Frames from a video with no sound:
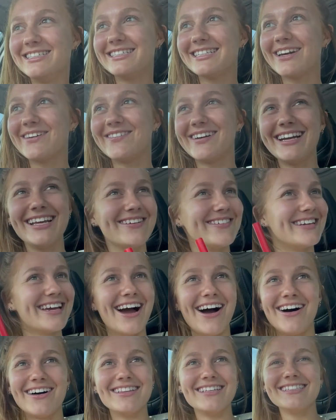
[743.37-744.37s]
She's like, where do you get
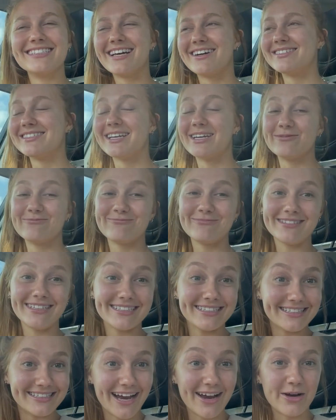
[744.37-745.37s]
all these? I was like,
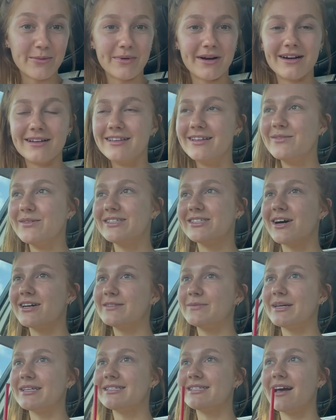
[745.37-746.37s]
Psycho Bar. And then we talked
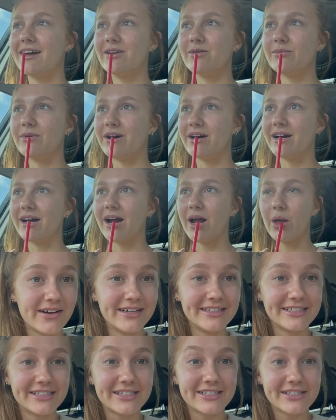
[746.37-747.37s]
about Psycho Bar.
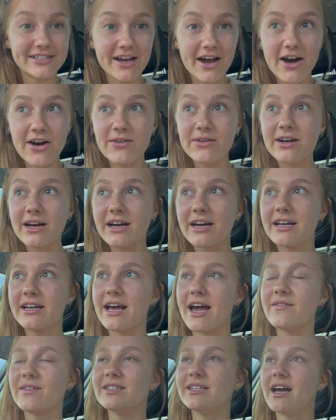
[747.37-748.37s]
It's so good
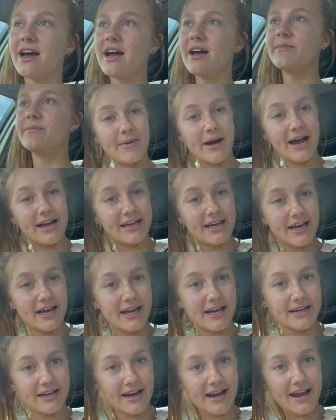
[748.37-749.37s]
every time. But I
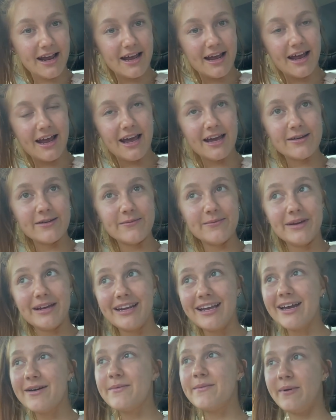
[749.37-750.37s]
get a
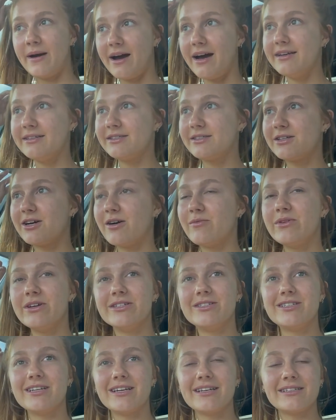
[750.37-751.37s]
medium iced
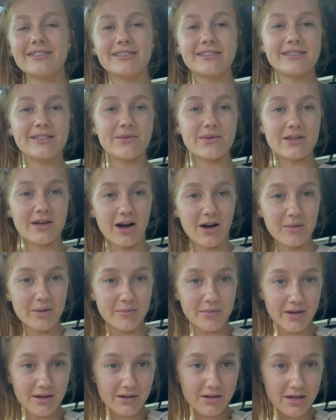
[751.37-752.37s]
Crumblicious, almond
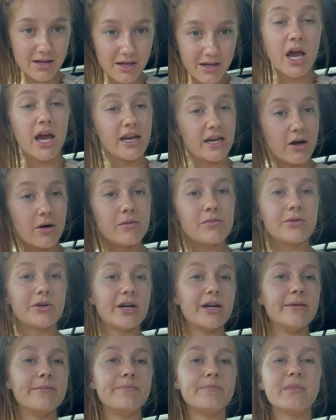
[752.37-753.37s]
milk, no whipped
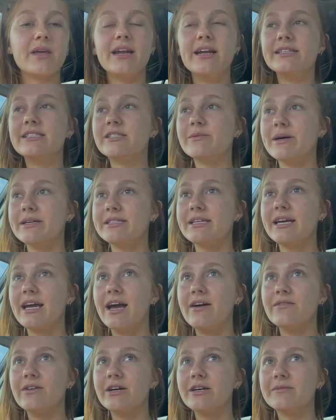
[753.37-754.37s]
cream, and it's the best thing
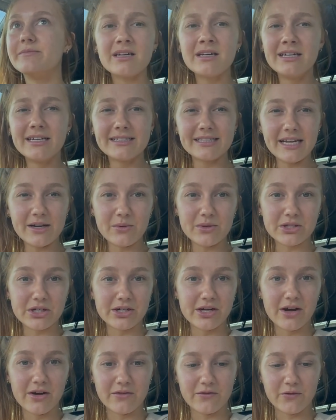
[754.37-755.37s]
ever. I think it's like what they're
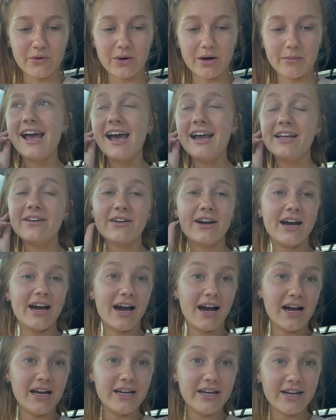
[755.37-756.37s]
known for. Anyway,
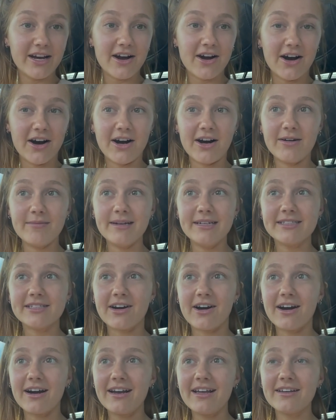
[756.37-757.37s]
I need to go home. It's
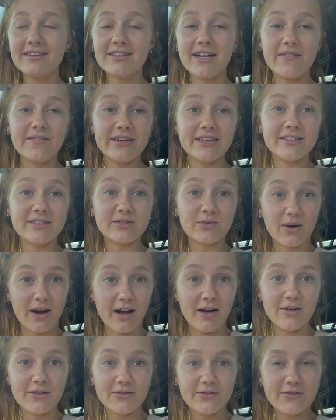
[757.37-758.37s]
already
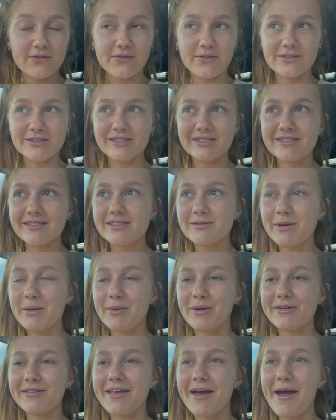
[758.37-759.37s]
11:12, which is my
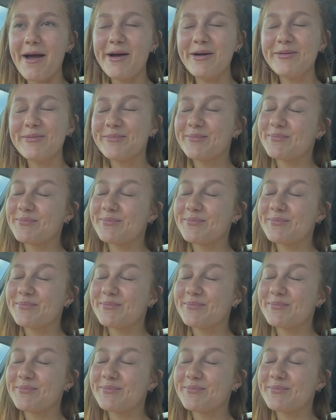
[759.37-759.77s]
birthday.